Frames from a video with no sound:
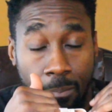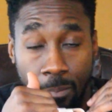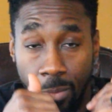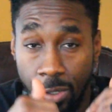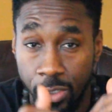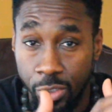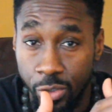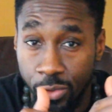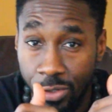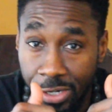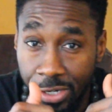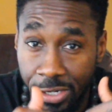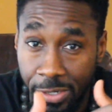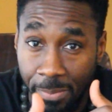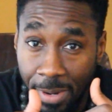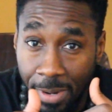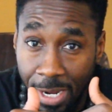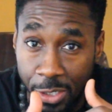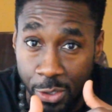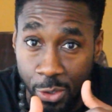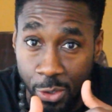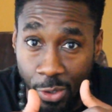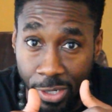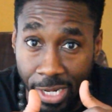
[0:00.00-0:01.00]
But you need to
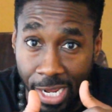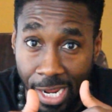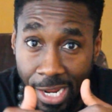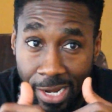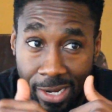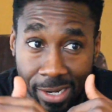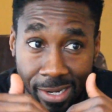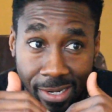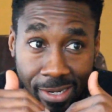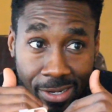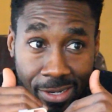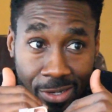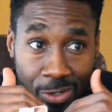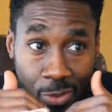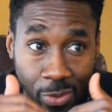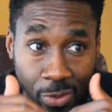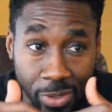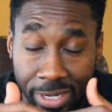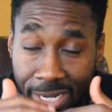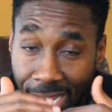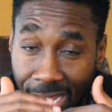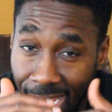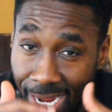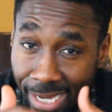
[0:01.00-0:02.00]
make sure that you
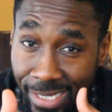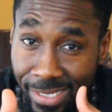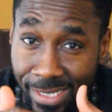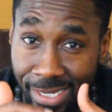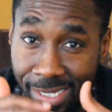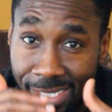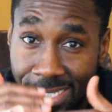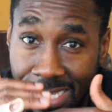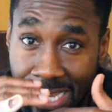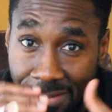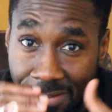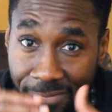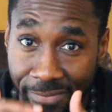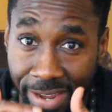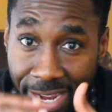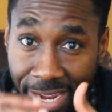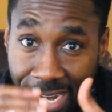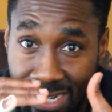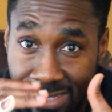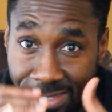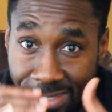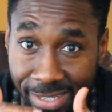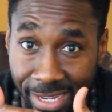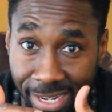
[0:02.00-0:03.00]
can access
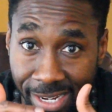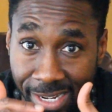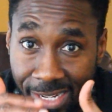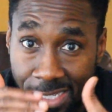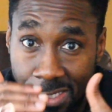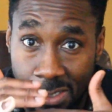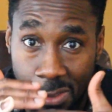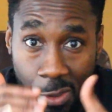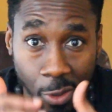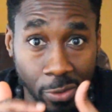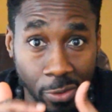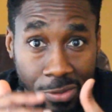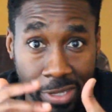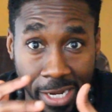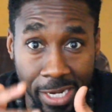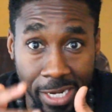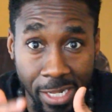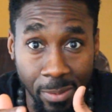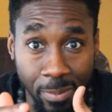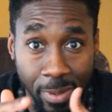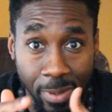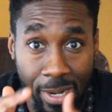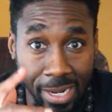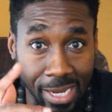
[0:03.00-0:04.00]
advanced settings on
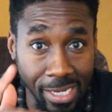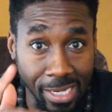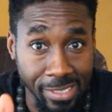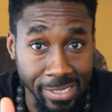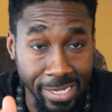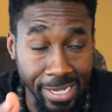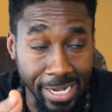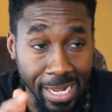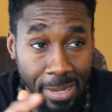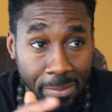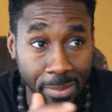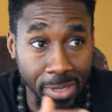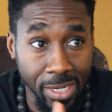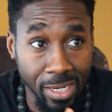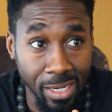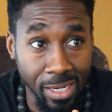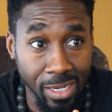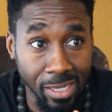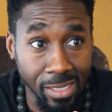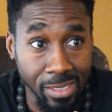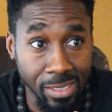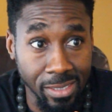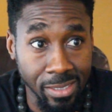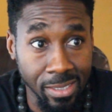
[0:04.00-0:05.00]
that e-bike. I say that
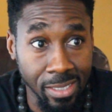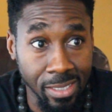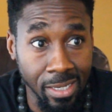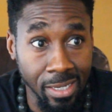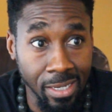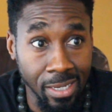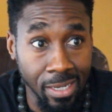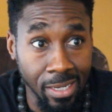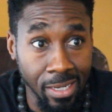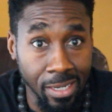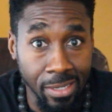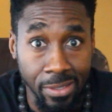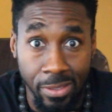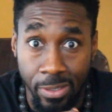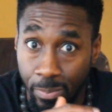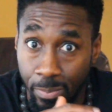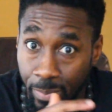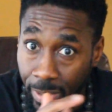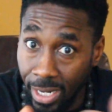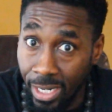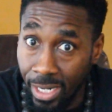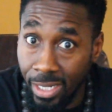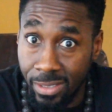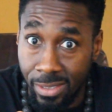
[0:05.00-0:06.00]
because the
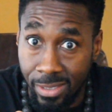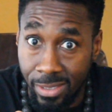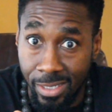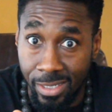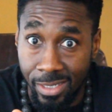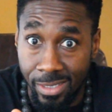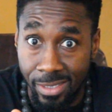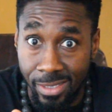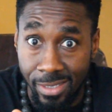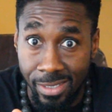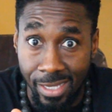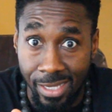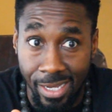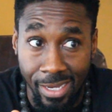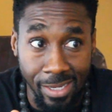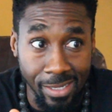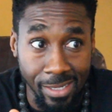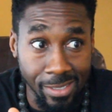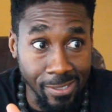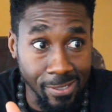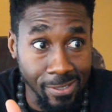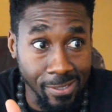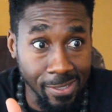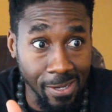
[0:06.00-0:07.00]
pedal assist, like
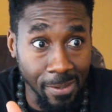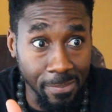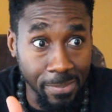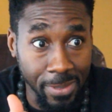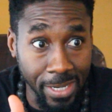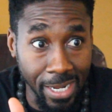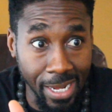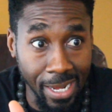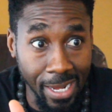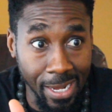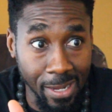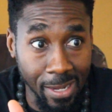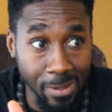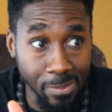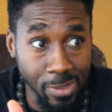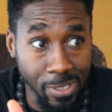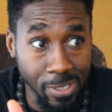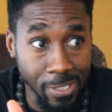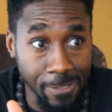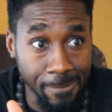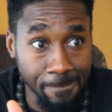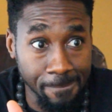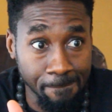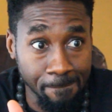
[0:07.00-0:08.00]

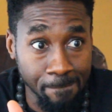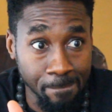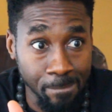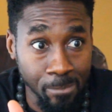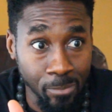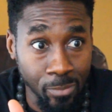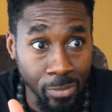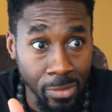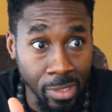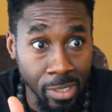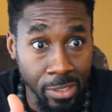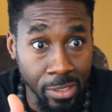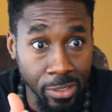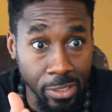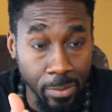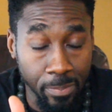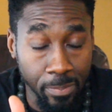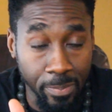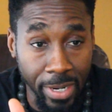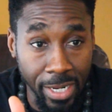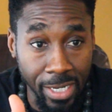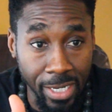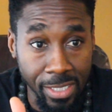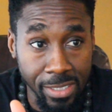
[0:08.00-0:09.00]
sometimes the
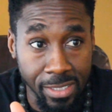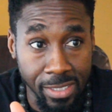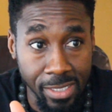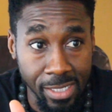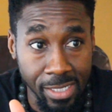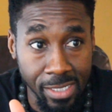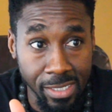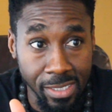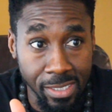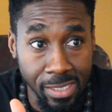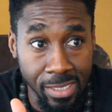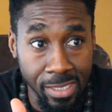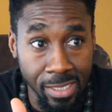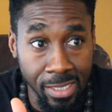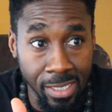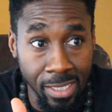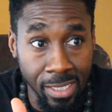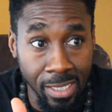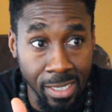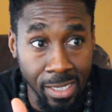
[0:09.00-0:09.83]
pedal assist